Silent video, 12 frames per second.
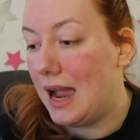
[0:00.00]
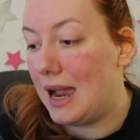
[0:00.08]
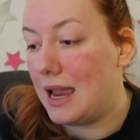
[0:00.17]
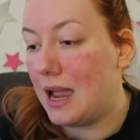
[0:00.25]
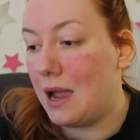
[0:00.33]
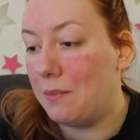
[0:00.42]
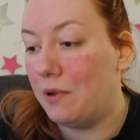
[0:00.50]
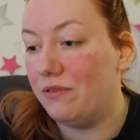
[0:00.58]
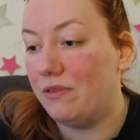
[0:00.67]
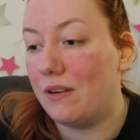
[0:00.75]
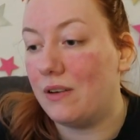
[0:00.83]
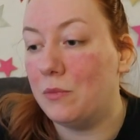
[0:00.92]
I am
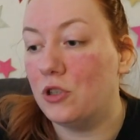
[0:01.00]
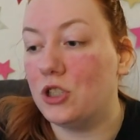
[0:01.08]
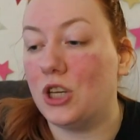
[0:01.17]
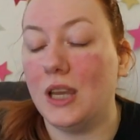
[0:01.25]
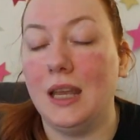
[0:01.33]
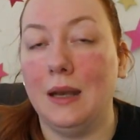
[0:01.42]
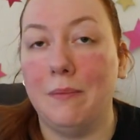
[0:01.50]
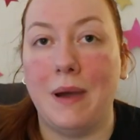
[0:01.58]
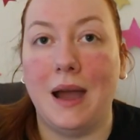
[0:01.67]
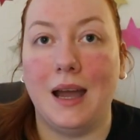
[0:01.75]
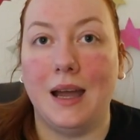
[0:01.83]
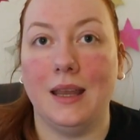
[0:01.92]
very much in
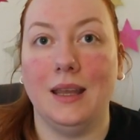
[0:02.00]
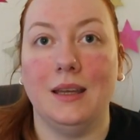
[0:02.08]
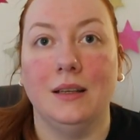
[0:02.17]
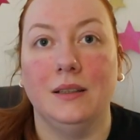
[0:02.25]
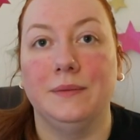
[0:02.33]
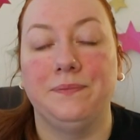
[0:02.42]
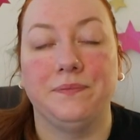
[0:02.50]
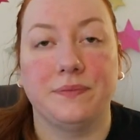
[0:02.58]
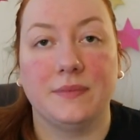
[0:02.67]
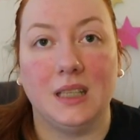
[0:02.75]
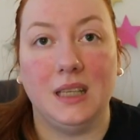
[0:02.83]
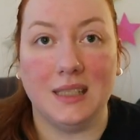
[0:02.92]
my
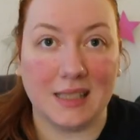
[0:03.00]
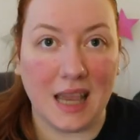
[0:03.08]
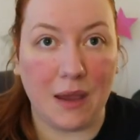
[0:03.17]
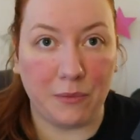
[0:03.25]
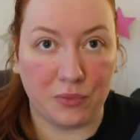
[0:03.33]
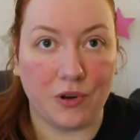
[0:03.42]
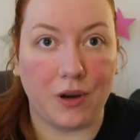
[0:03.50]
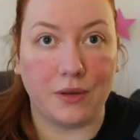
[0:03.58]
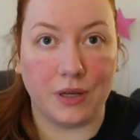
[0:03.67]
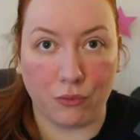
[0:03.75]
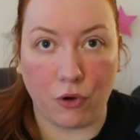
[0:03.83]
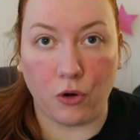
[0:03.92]

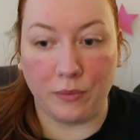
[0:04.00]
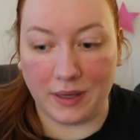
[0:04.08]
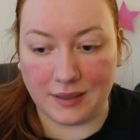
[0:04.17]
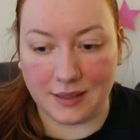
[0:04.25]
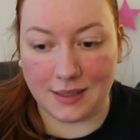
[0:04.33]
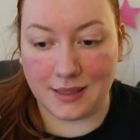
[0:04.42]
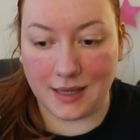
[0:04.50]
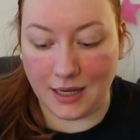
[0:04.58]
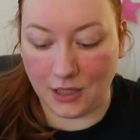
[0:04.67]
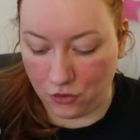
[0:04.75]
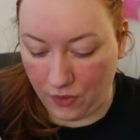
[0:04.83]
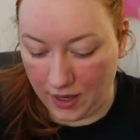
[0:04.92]
contemporary romance
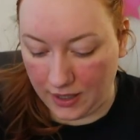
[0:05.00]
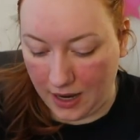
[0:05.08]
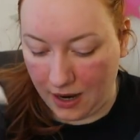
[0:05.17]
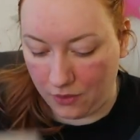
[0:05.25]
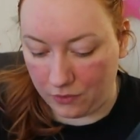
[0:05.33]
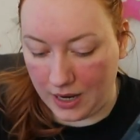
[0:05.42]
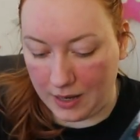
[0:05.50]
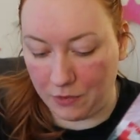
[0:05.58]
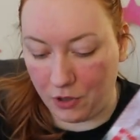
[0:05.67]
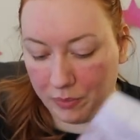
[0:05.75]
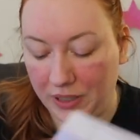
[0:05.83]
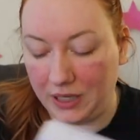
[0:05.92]
stage right now.
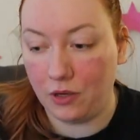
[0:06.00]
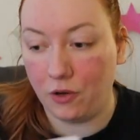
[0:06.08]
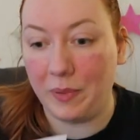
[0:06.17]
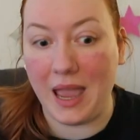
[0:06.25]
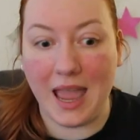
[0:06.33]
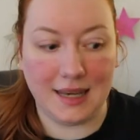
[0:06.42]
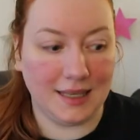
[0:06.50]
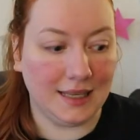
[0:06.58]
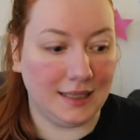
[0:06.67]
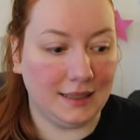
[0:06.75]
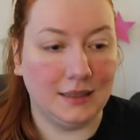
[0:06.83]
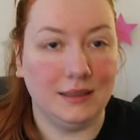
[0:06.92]
I'm not picking up
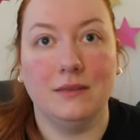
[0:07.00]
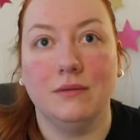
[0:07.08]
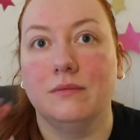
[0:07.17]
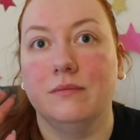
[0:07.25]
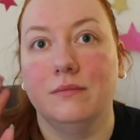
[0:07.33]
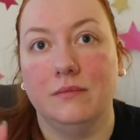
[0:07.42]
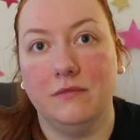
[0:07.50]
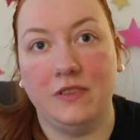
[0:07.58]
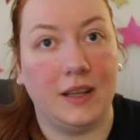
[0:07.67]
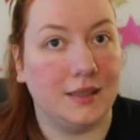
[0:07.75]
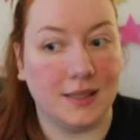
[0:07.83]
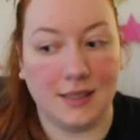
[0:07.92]
any
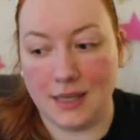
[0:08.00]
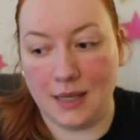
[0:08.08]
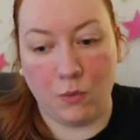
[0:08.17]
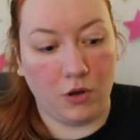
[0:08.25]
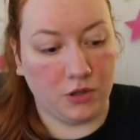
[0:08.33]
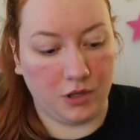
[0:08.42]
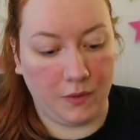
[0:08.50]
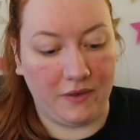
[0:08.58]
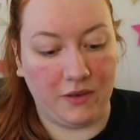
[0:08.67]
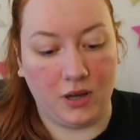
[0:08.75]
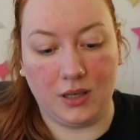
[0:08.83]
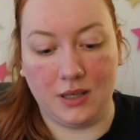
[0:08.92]
fantasy
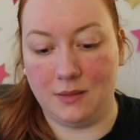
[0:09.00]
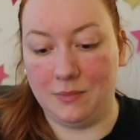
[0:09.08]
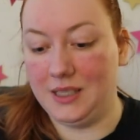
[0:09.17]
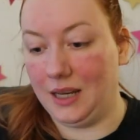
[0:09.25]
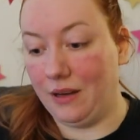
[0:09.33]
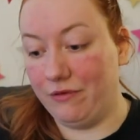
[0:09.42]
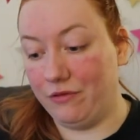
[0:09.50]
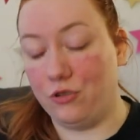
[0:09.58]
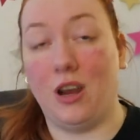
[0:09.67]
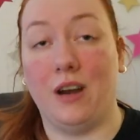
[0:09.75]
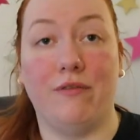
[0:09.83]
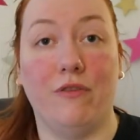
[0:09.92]
whatsoever because I'm sick of
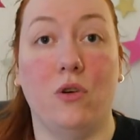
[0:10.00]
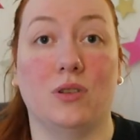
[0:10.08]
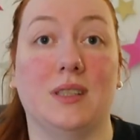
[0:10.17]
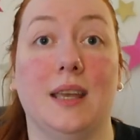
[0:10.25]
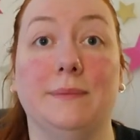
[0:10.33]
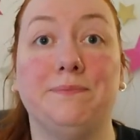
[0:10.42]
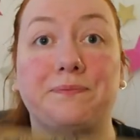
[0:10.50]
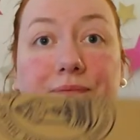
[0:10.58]
trying to force it.